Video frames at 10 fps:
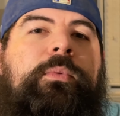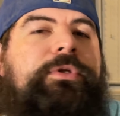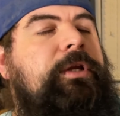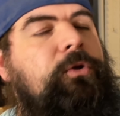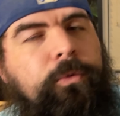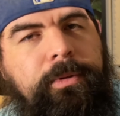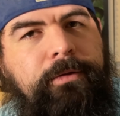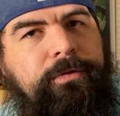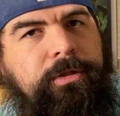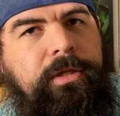which I do believe
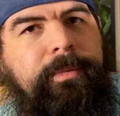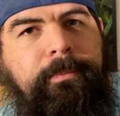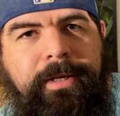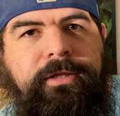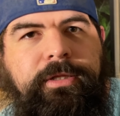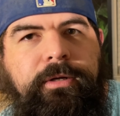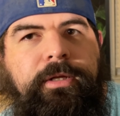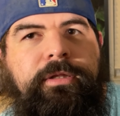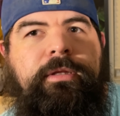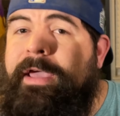is just going to be a
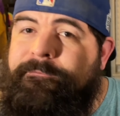miniseries.